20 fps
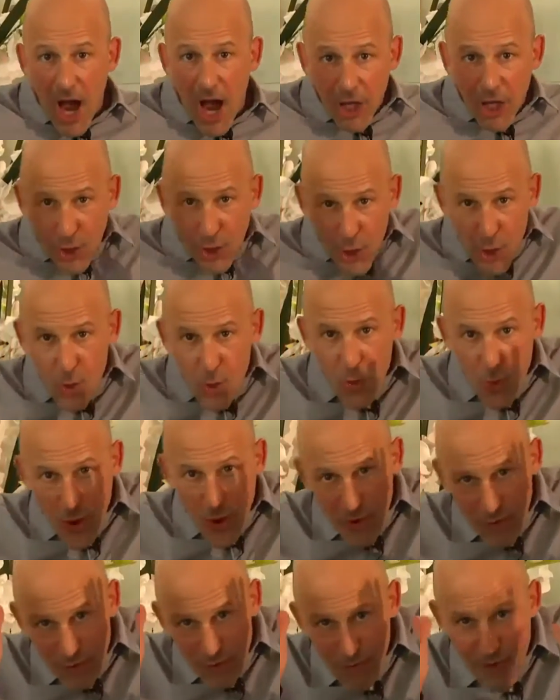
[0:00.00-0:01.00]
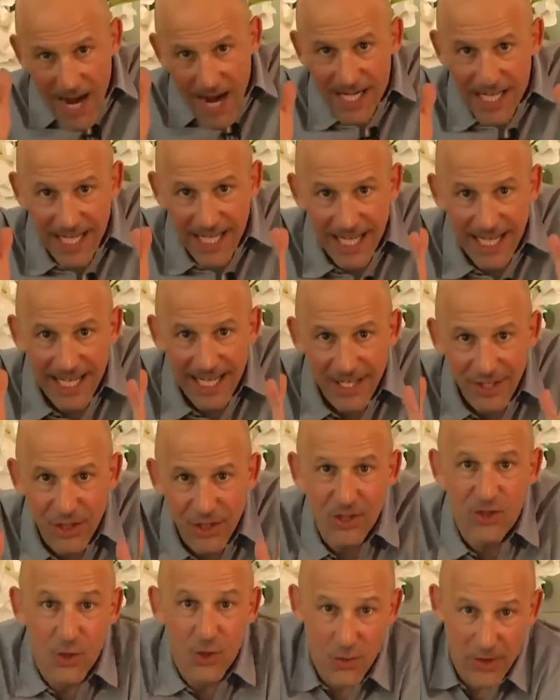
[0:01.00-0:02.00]
are you ready
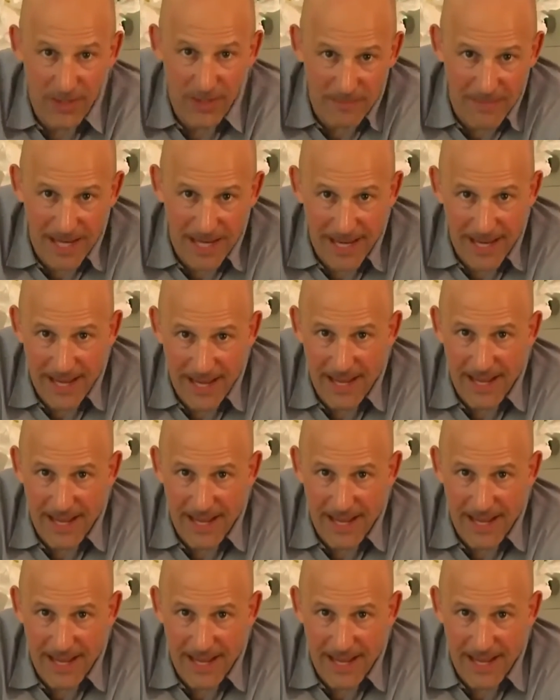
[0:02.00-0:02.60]
to join me?